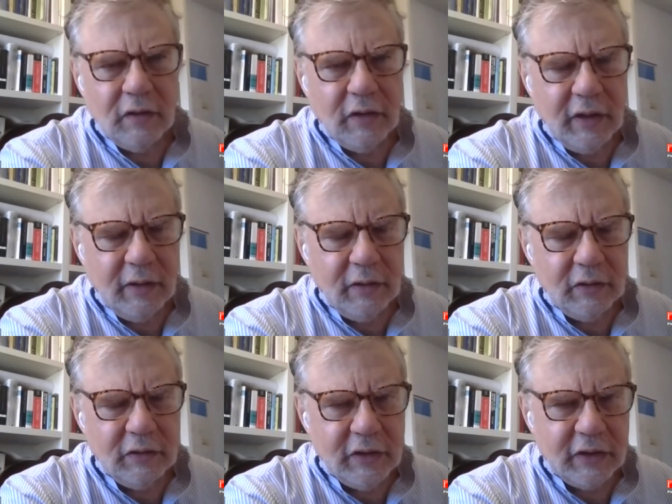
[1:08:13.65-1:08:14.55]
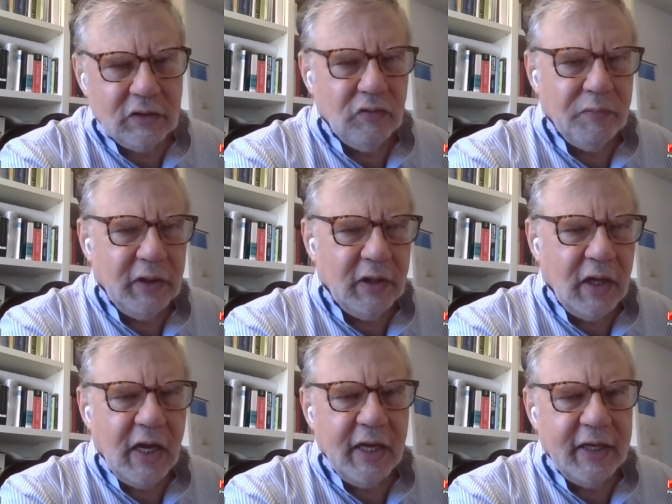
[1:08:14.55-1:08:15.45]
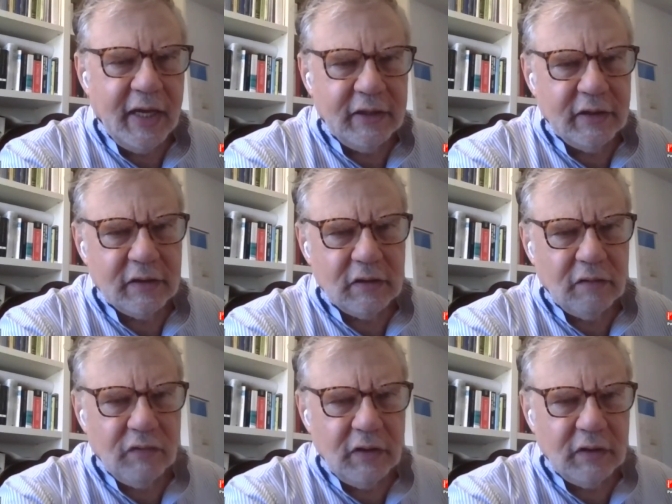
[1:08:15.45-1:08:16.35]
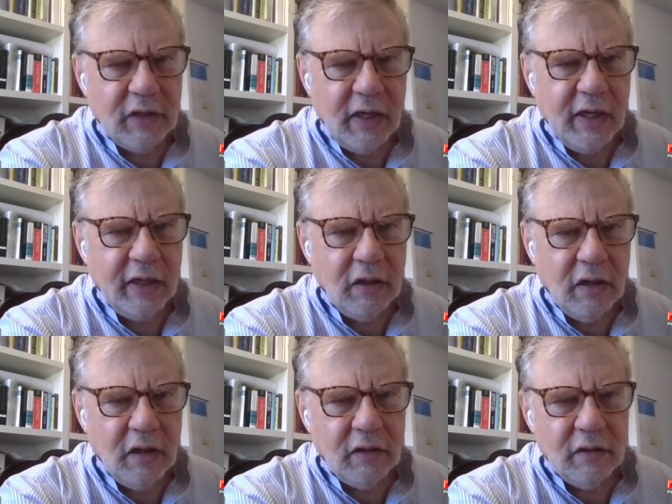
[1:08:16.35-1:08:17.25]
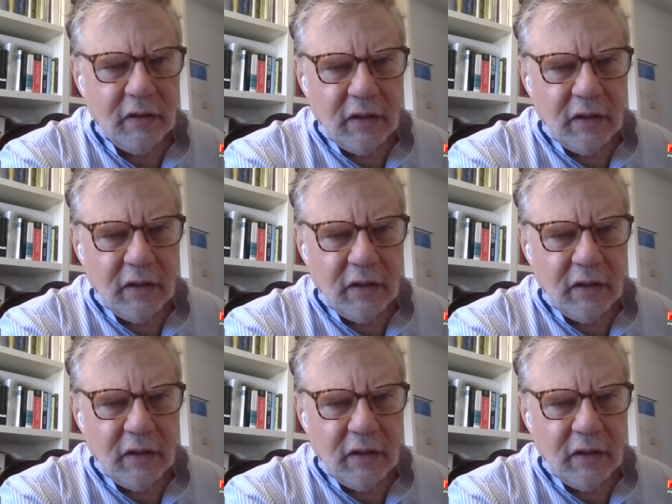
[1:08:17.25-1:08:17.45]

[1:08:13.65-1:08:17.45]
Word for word: the just to be a hiatus of an entire year